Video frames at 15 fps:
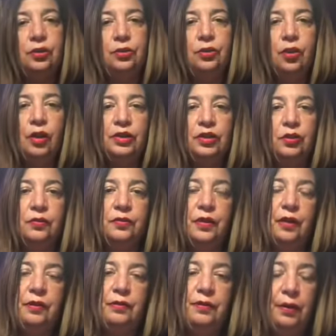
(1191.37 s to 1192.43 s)
Your thoughts are
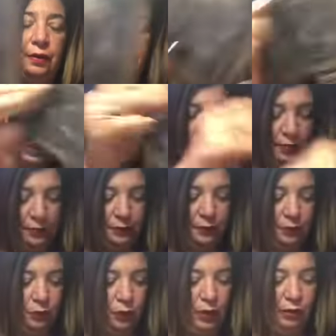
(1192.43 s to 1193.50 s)
very, very negative.
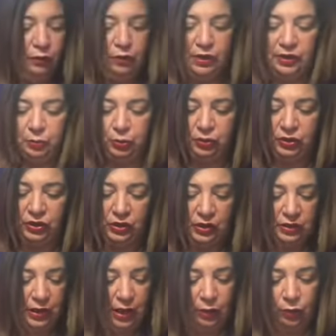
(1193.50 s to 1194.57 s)
Whoever this person
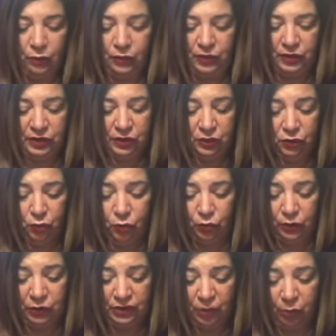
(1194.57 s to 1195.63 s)
is, I don't know if this is you
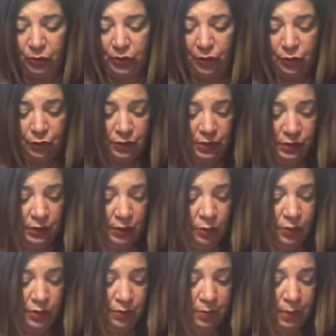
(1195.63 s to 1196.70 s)
or someone that you're dealing
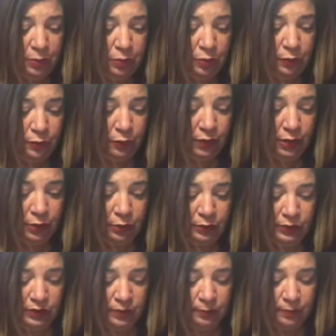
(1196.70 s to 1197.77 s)
with, my beautiful
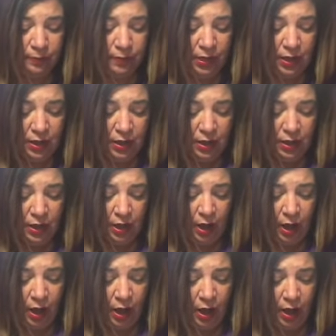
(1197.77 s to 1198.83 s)
Leos.
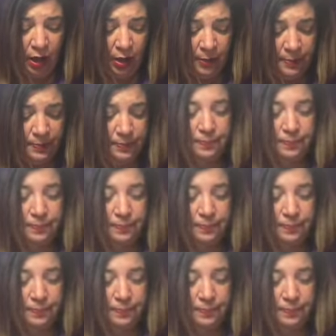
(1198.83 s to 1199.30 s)
Uh,